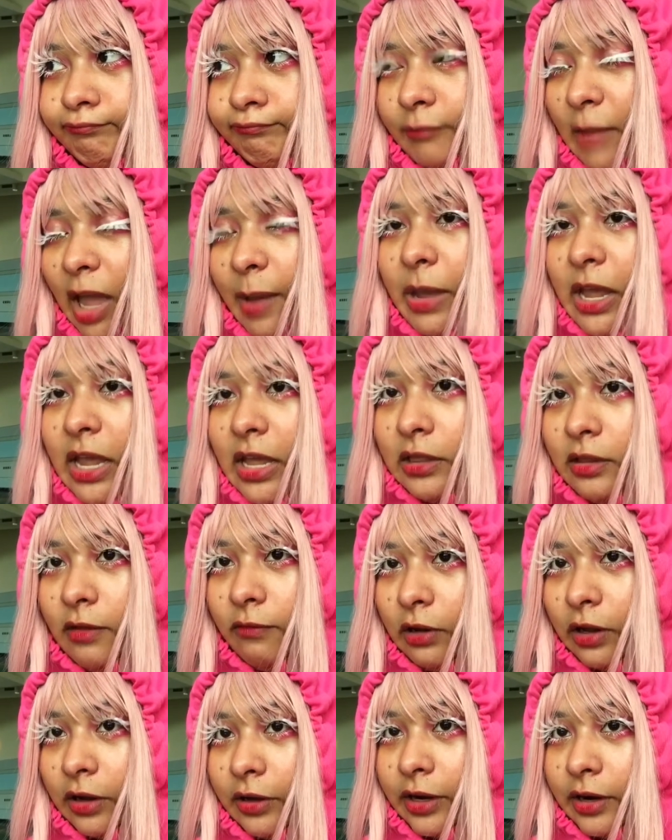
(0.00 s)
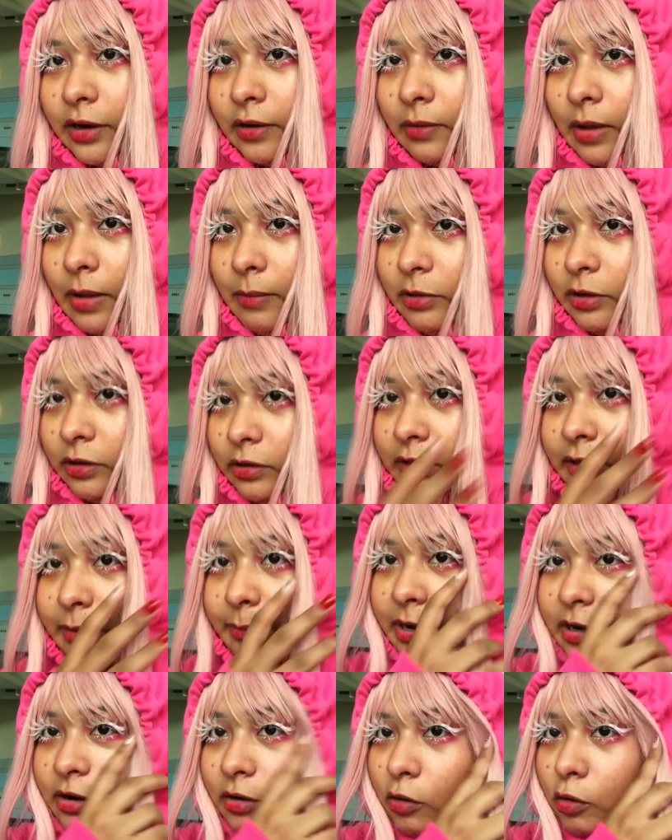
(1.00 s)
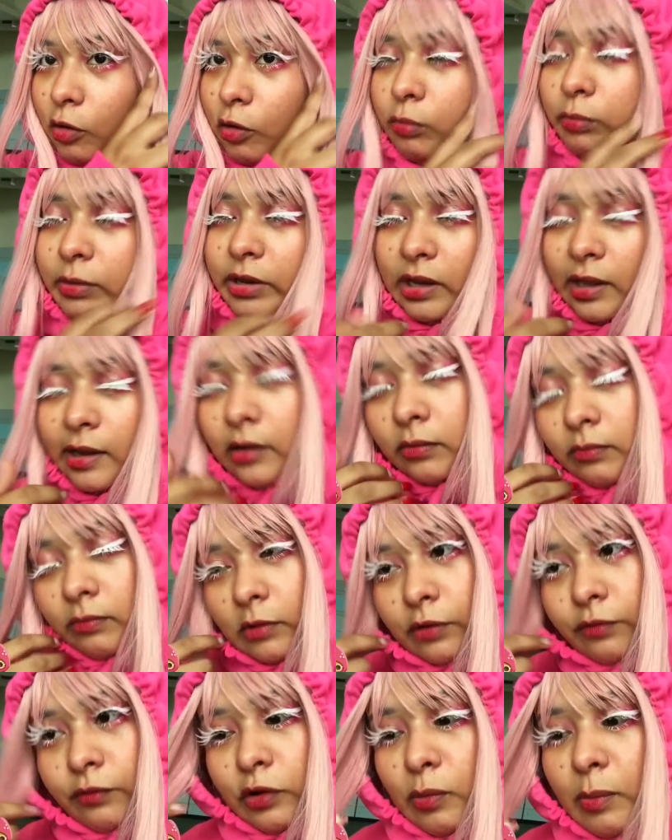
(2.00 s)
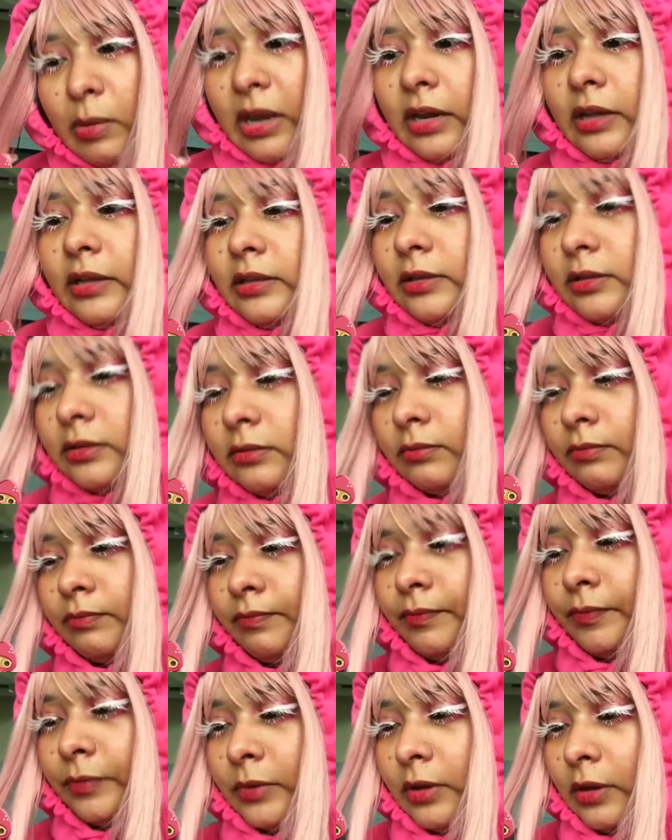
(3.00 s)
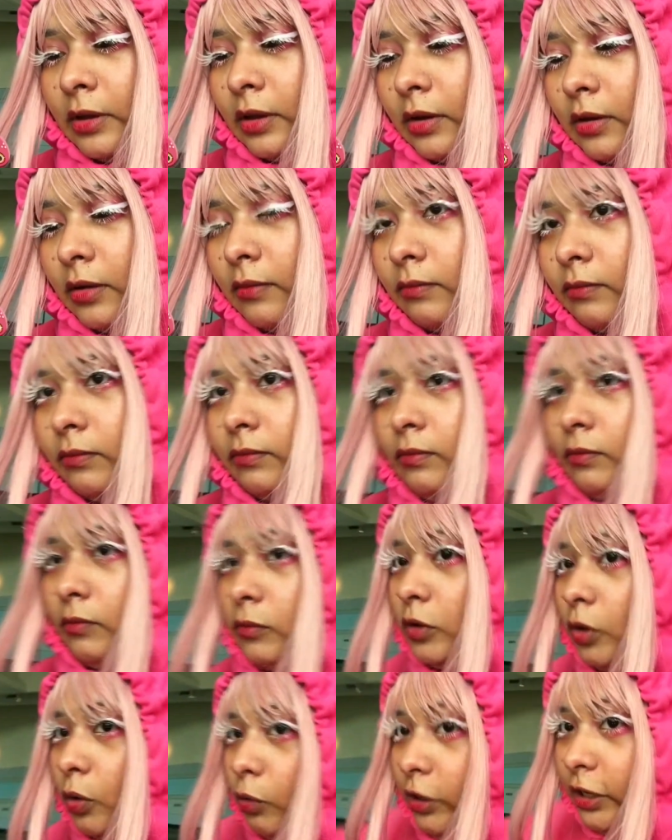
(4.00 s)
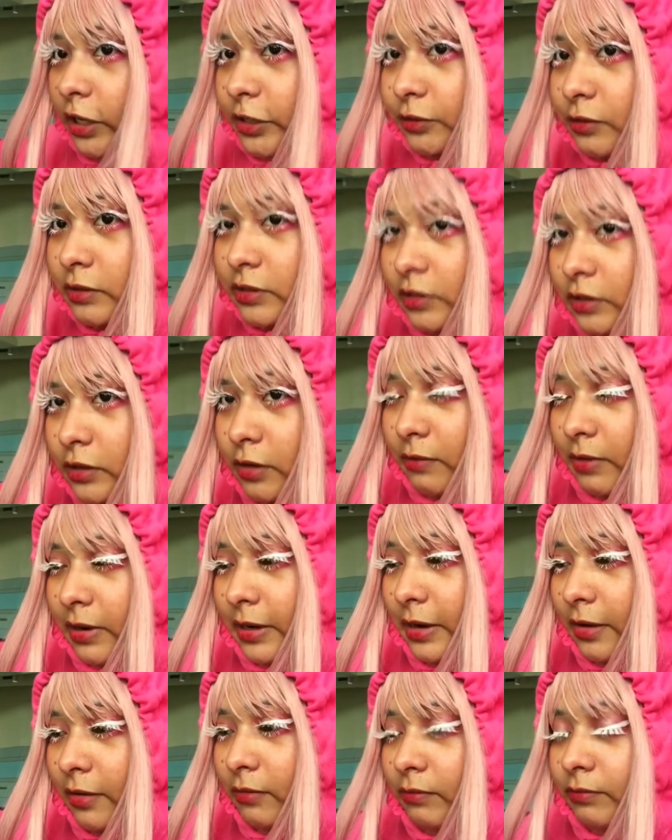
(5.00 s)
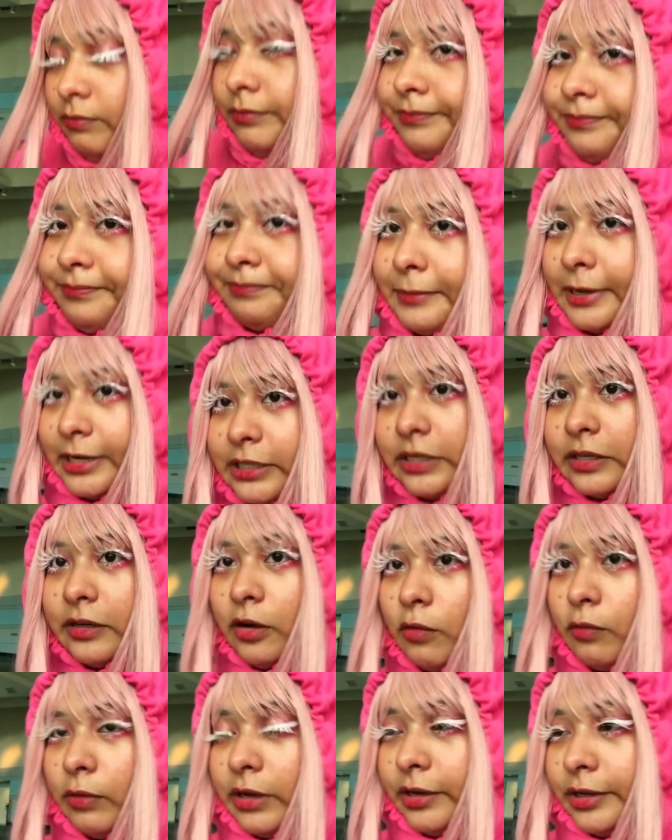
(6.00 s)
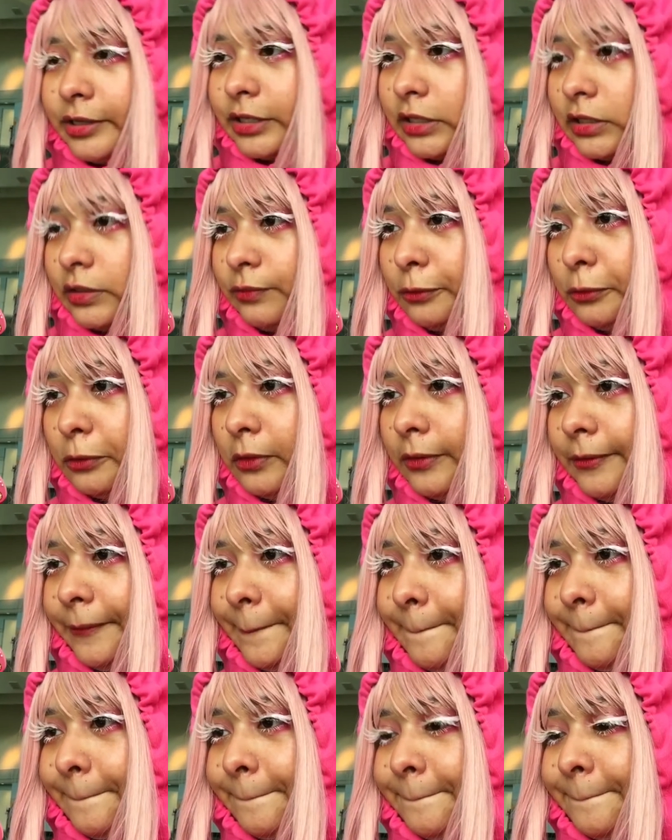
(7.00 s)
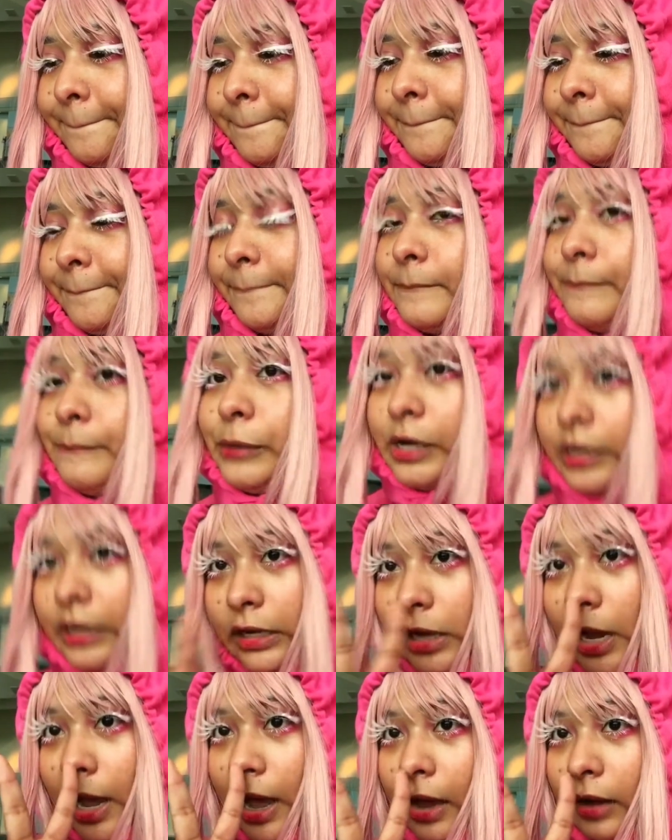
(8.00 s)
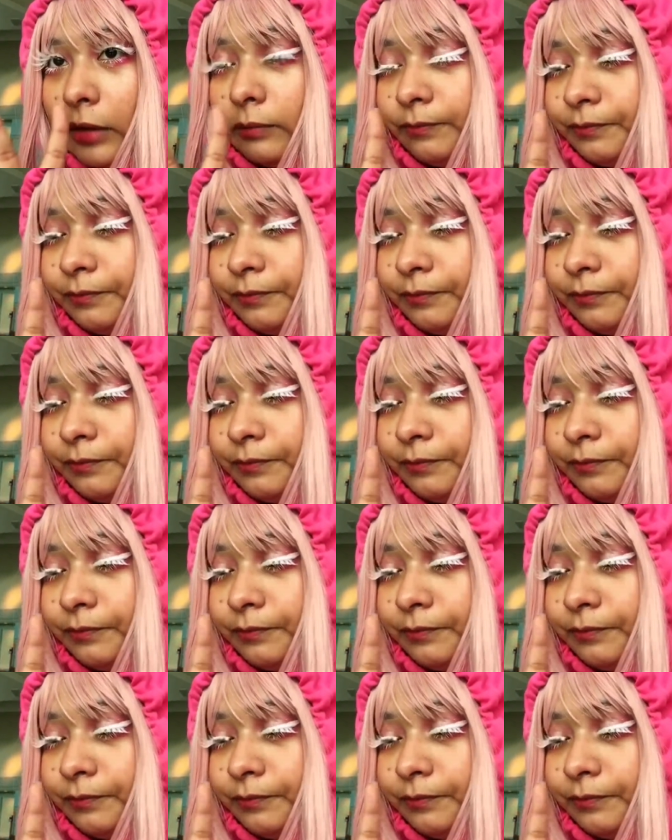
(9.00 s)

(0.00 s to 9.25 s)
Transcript: I might end the vlog here. I'm literally about to go home in like a few minutes. The orchestra's in there right now. I didn't go in because it's full. But yeah.